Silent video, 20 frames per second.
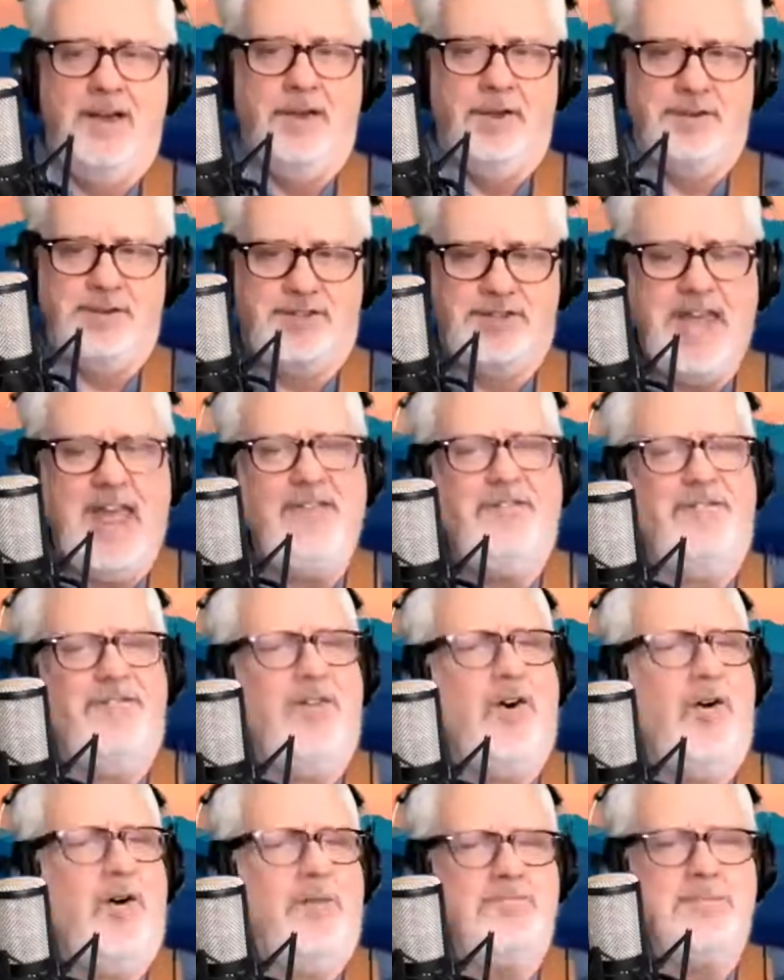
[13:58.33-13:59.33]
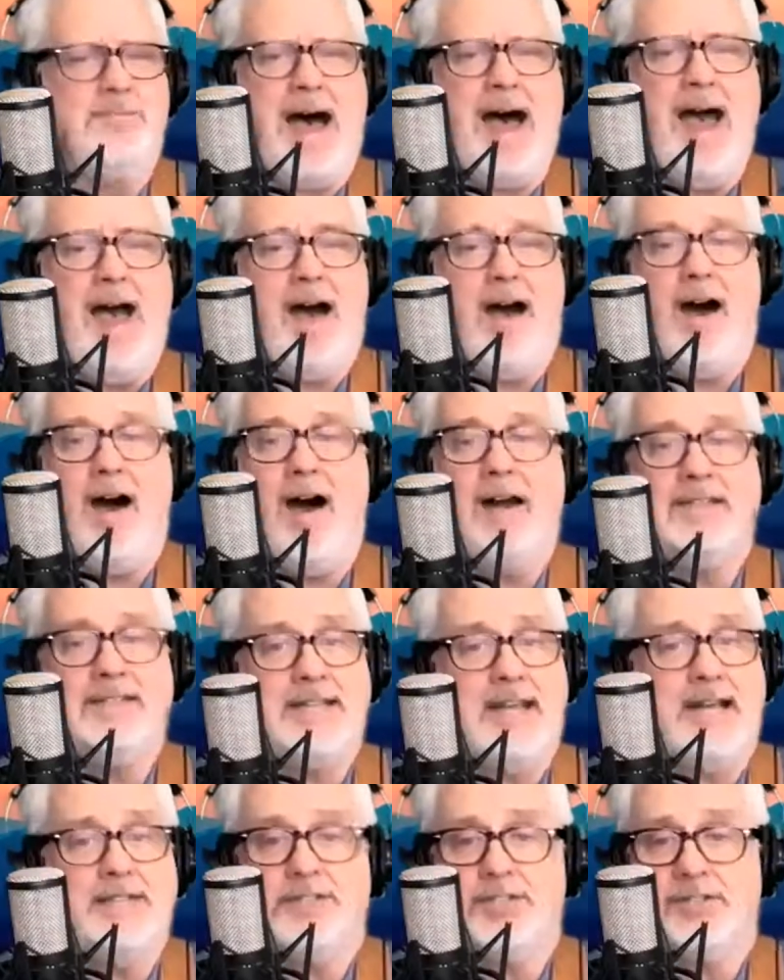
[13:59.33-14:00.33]
Stay, for my heart
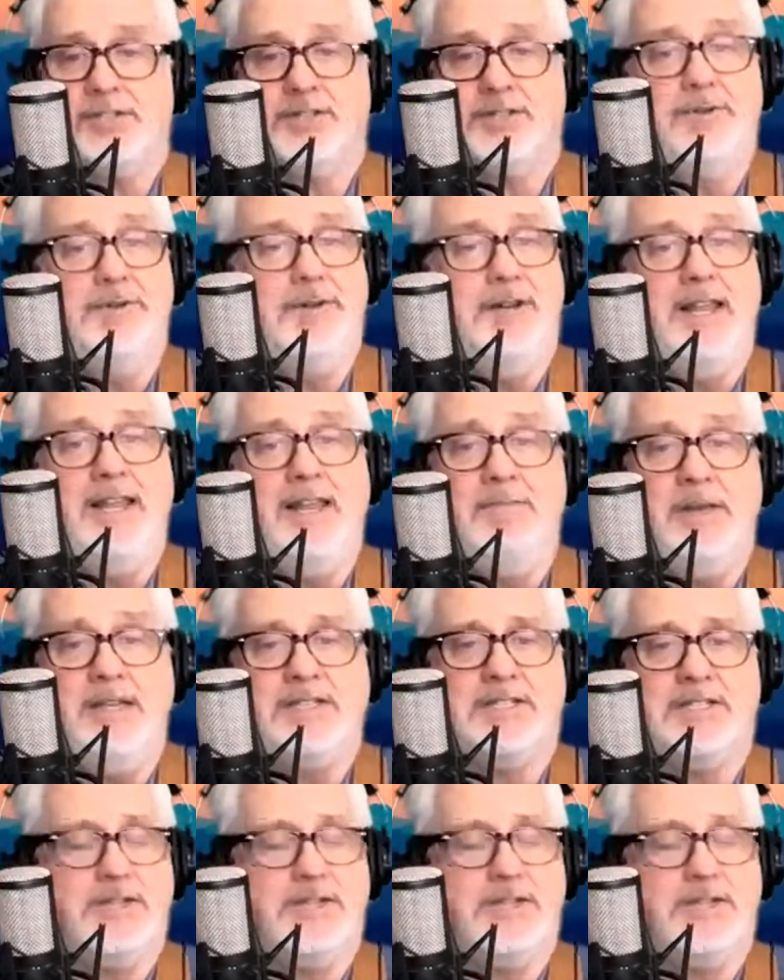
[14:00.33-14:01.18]
has truly missed